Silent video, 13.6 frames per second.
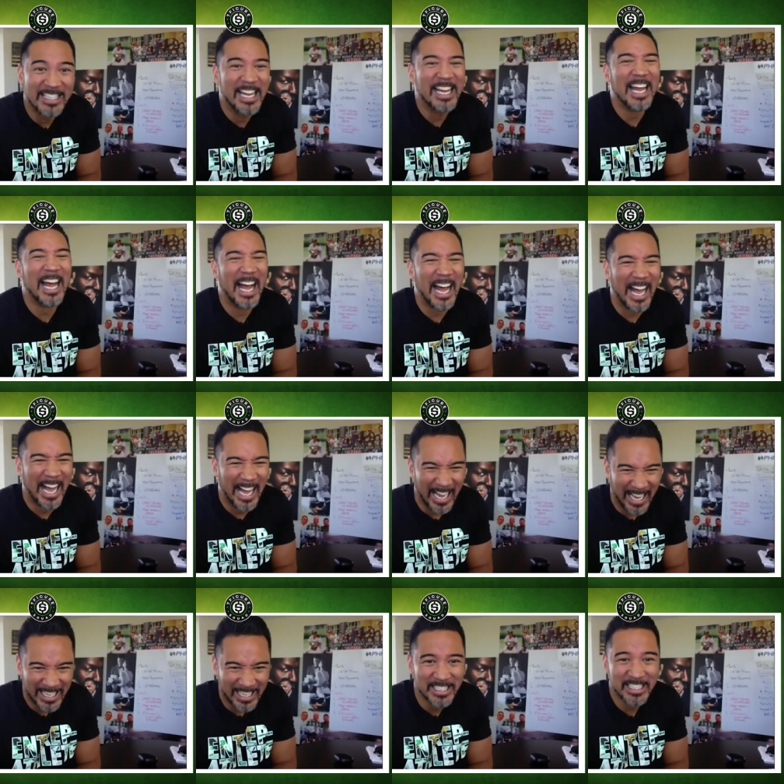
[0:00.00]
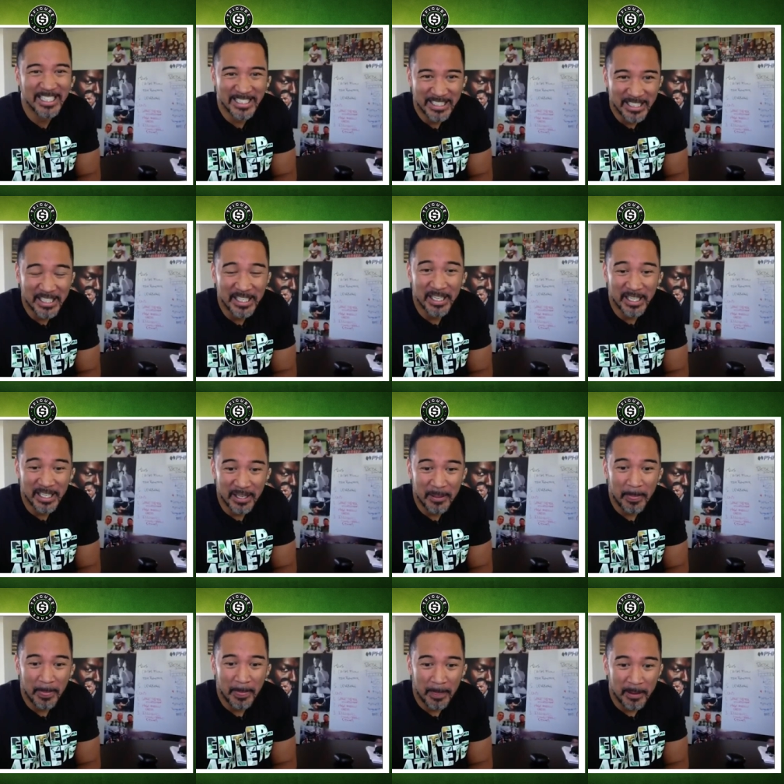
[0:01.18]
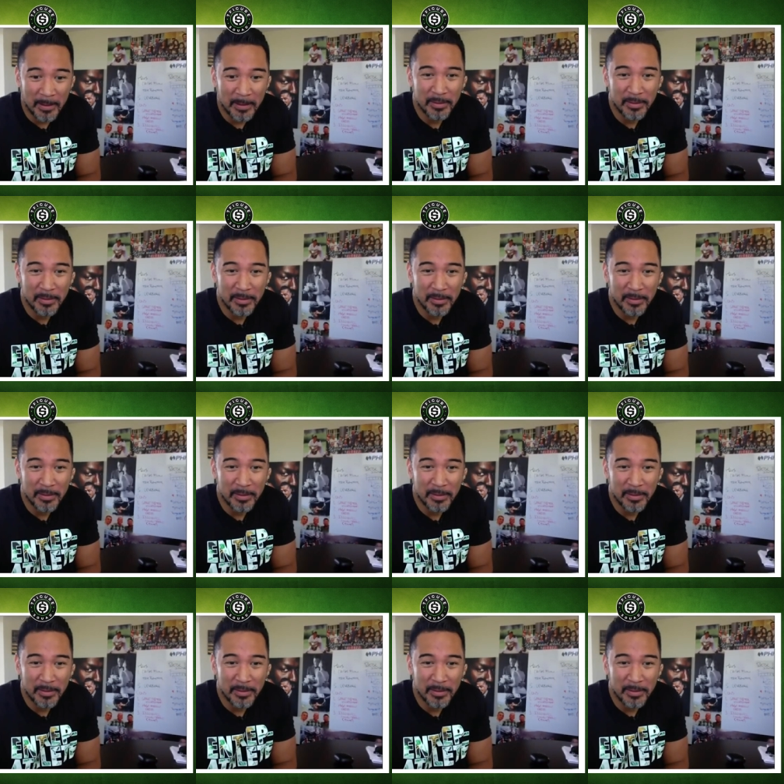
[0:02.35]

we had you know, there was a plethora of, of